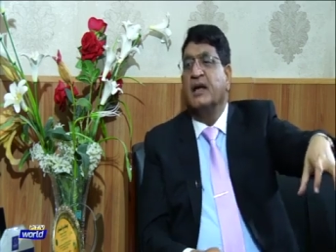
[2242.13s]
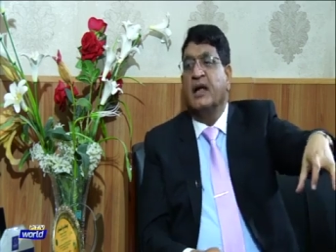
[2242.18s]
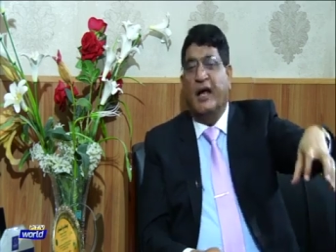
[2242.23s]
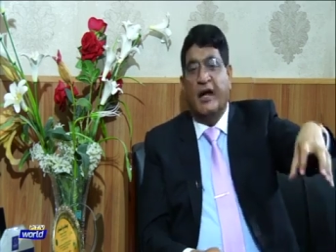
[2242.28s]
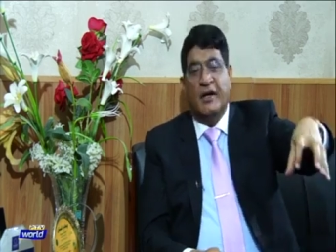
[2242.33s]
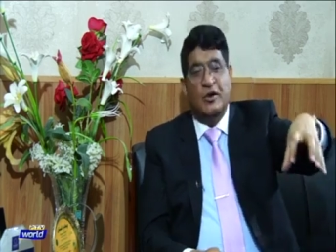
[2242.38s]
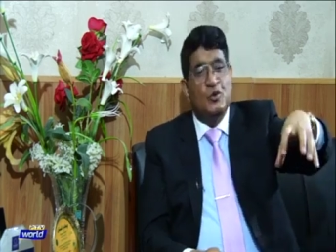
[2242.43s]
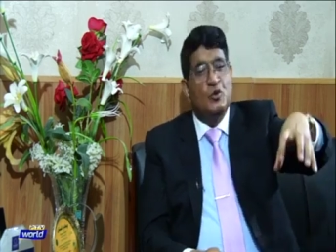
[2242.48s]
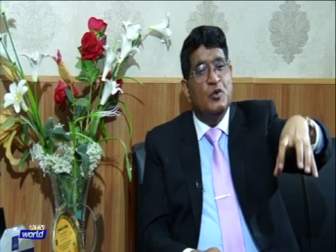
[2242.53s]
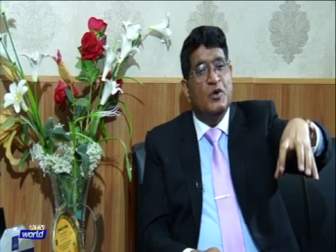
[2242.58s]

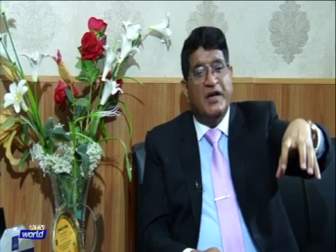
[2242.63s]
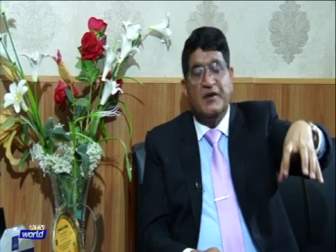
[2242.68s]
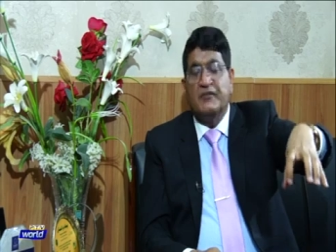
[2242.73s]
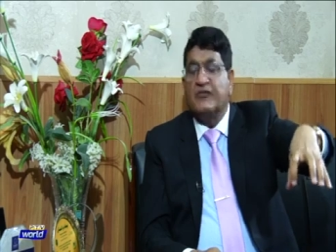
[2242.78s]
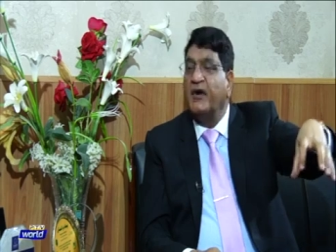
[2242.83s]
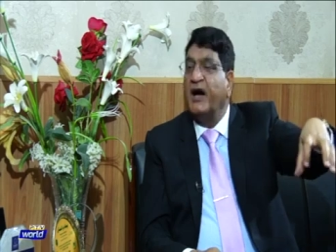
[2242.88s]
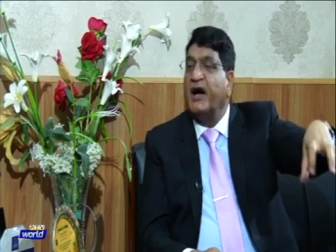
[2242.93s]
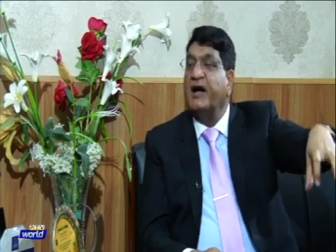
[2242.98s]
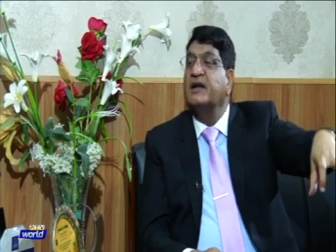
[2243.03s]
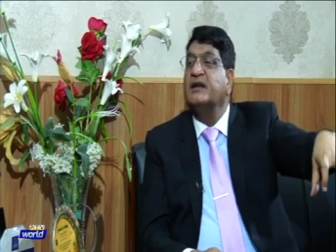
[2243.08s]
And you can
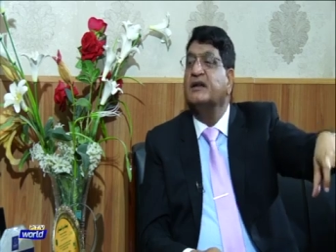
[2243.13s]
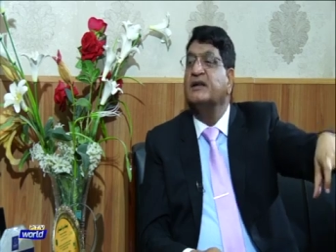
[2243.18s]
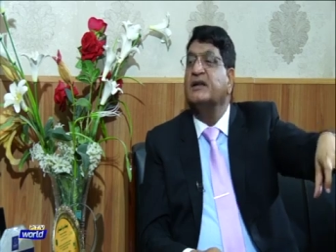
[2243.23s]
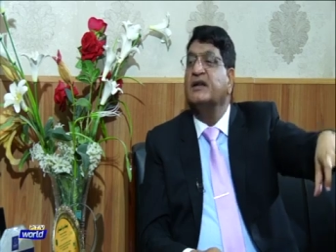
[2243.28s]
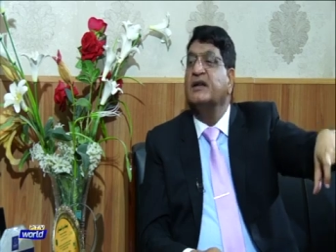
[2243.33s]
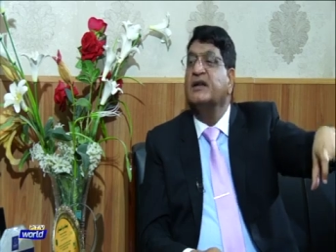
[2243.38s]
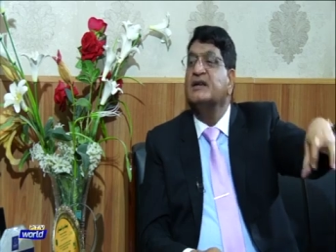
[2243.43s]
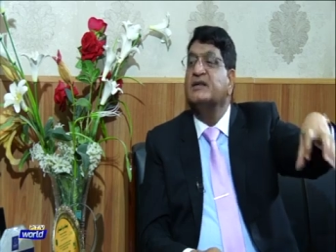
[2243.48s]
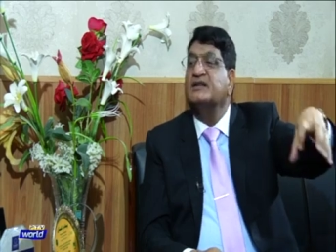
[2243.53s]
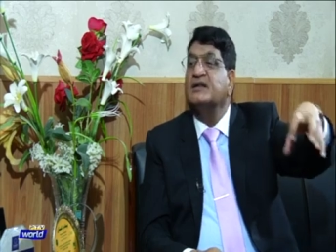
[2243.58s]
find
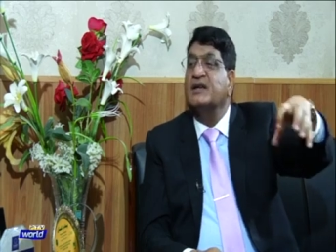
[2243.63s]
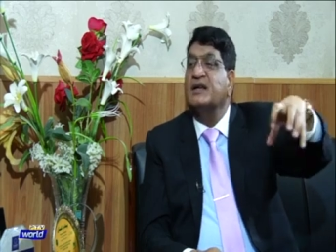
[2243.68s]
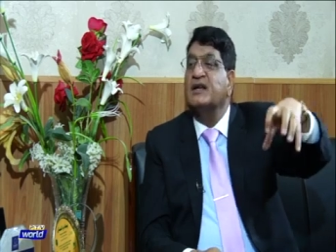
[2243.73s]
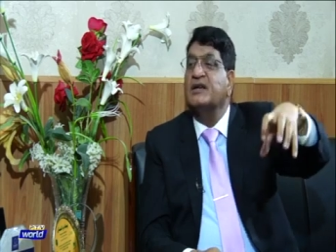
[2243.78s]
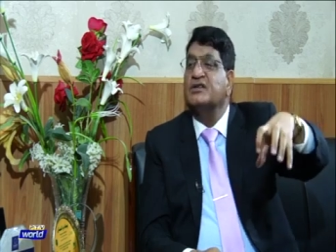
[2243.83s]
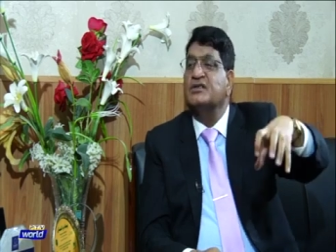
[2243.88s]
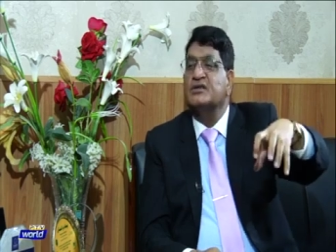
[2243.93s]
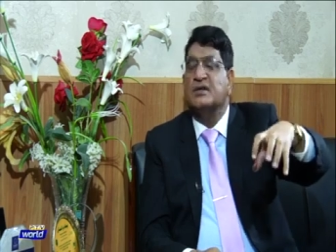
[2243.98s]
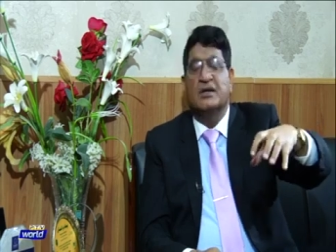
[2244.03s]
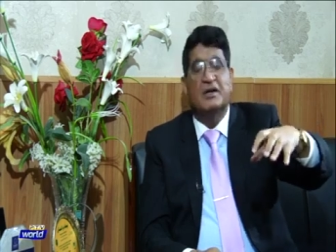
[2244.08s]

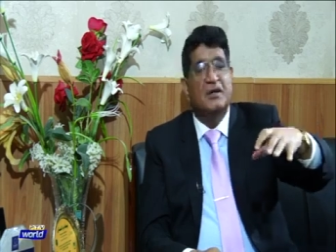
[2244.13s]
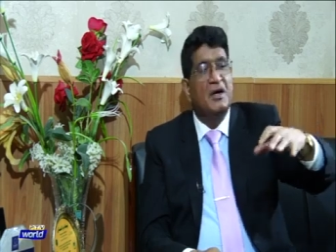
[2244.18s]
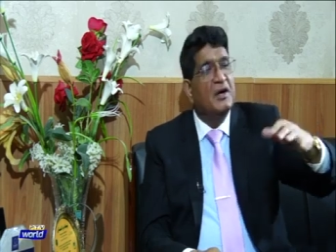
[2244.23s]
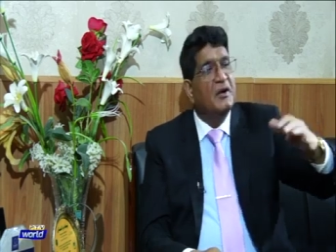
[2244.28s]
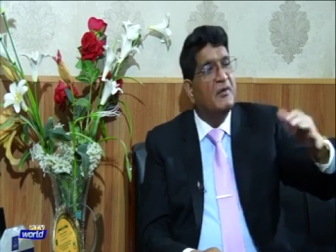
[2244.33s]
integration.